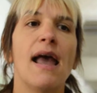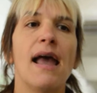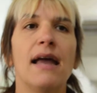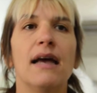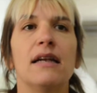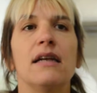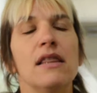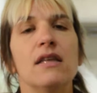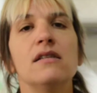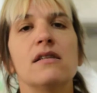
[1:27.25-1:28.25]
And
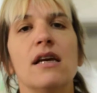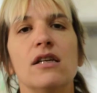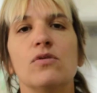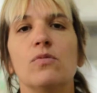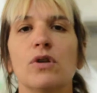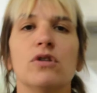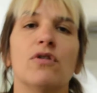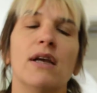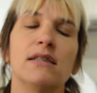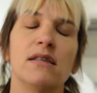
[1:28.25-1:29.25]
in this case, we're
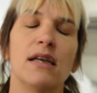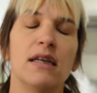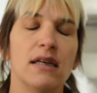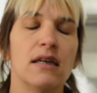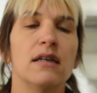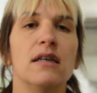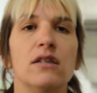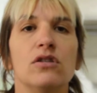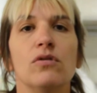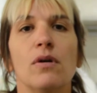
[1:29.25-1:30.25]
translating it
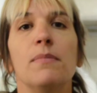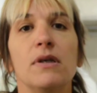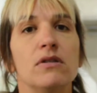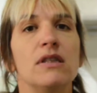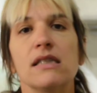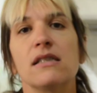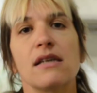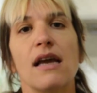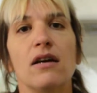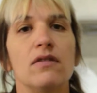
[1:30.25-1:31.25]
into a building
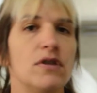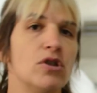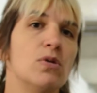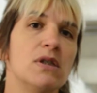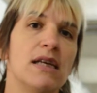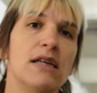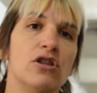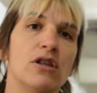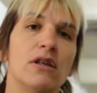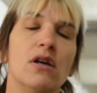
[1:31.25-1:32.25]
scale
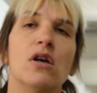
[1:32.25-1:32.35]
visualization.